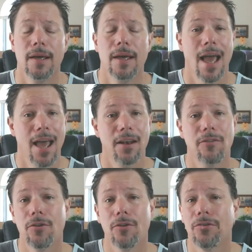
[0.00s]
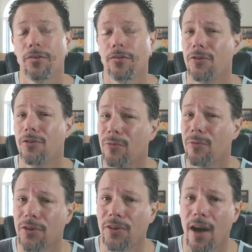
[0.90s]
And of course, there's
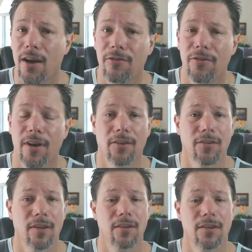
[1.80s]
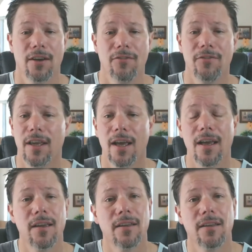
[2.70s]
numerous side effects, and the F D
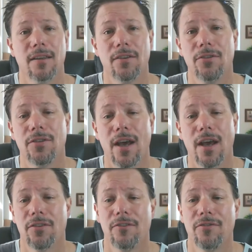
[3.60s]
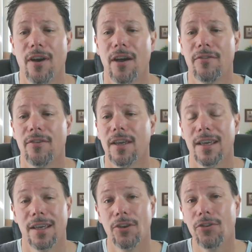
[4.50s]
A in two thousand five
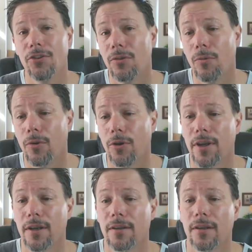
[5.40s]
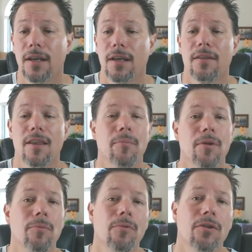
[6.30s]
issued a warning that
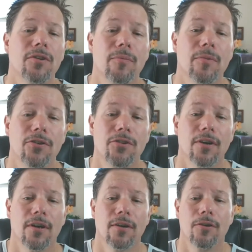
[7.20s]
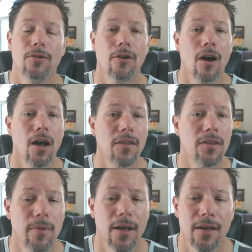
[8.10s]
people with dementia who are on
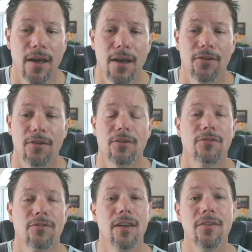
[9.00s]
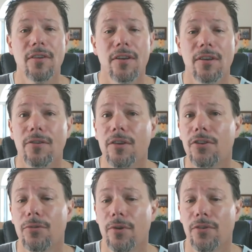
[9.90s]
these medications face an
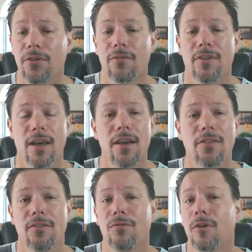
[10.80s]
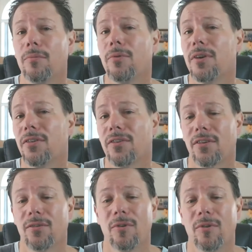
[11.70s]
increased risk of death of one point six
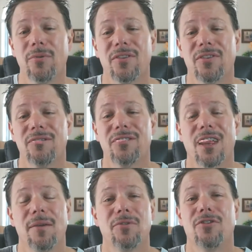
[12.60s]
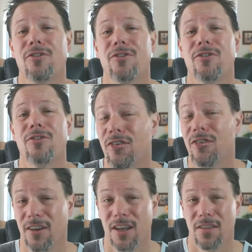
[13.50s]
to one point seven times greater
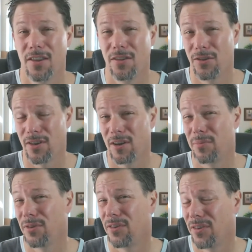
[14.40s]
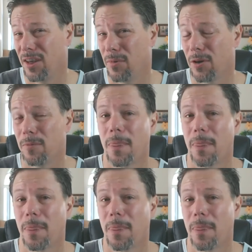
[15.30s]
than those on a placebo.